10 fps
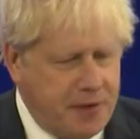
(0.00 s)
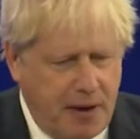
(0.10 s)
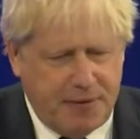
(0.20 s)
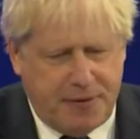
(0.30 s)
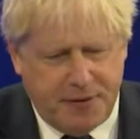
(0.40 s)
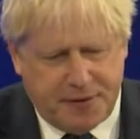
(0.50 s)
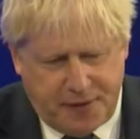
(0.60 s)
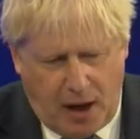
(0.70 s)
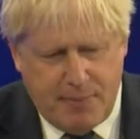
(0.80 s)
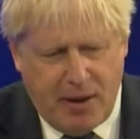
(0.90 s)
services,
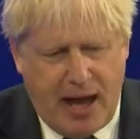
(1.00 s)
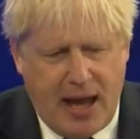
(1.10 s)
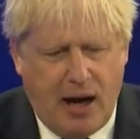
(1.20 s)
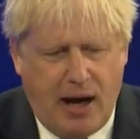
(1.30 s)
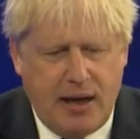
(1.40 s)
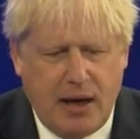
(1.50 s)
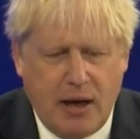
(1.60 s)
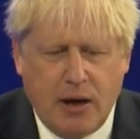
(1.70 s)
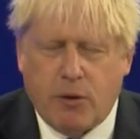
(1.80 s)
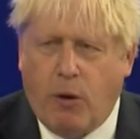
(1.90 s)
cyber AI,
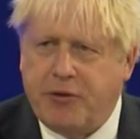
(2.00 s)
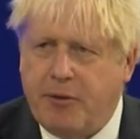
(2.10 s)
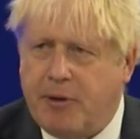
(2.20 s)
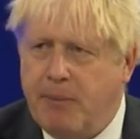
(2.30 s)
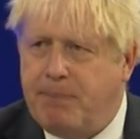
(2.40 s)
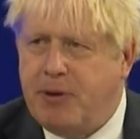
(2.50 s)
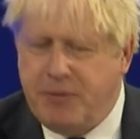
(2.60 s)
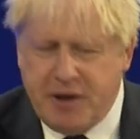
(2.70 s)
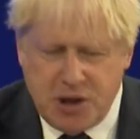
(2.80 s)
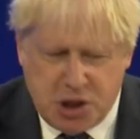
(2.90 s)
quantum
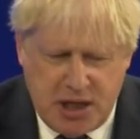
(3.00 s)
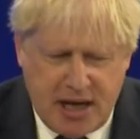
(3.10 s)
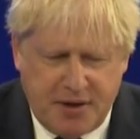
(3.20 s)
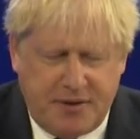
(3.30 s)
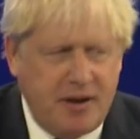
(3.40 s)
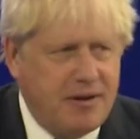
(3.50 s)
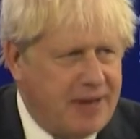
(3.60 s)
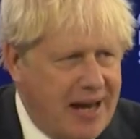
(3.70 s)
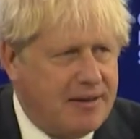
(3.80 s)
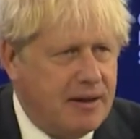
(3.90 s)
computing, gene editing,
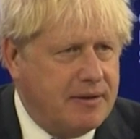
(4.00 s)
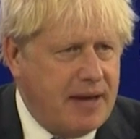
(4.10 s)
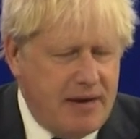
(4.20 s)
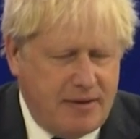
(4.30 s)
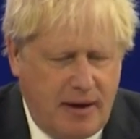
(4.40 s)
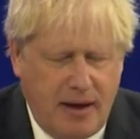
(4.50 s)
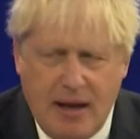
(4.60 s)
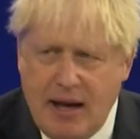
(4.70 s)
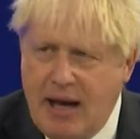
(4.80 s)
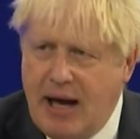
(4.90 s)
data,
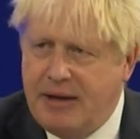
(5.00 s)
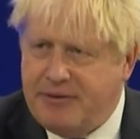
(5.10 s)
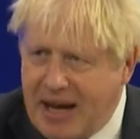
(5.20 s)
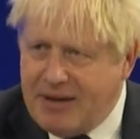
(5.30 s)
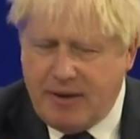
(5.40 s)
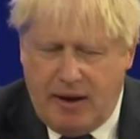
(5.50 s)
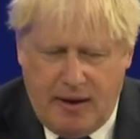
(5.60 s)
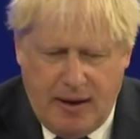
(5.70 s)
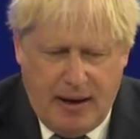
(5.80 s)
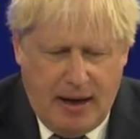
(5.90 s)
tech
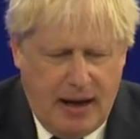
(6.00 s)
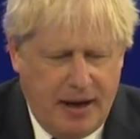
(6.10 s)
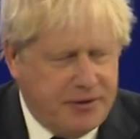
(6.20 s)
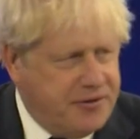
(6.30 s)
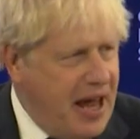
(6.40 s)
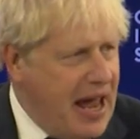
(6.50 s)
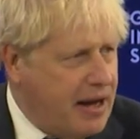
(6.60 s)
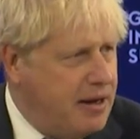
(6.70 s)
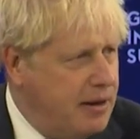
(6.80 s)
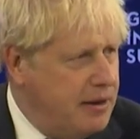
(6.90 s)

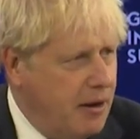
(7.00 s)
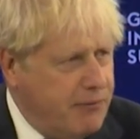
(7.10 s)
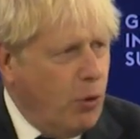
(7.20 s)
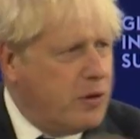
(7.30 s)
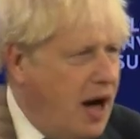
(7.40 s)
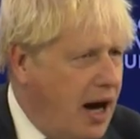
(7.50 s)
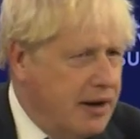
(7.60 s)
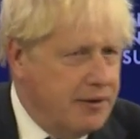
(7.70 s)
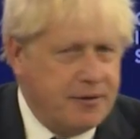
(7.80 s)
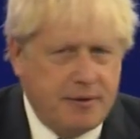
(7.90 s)
of all
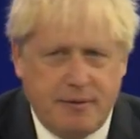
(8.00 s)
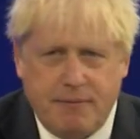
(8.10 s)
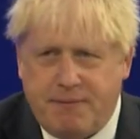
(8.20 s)
kinds.